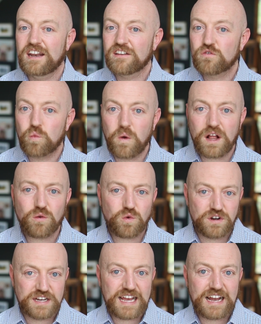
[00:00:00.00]
and is well
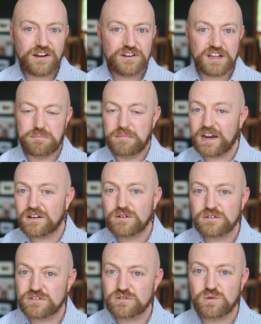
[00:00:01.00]
renowned in
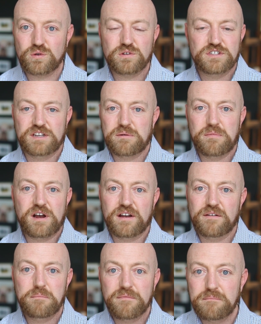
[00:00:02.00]
medical schools and
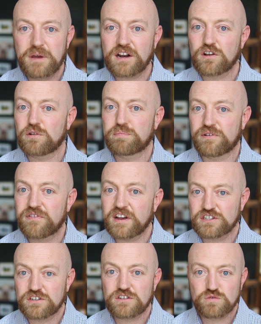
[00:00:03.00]
among medical
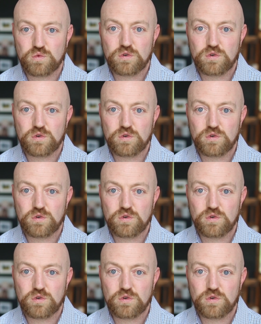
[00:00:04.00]
professionals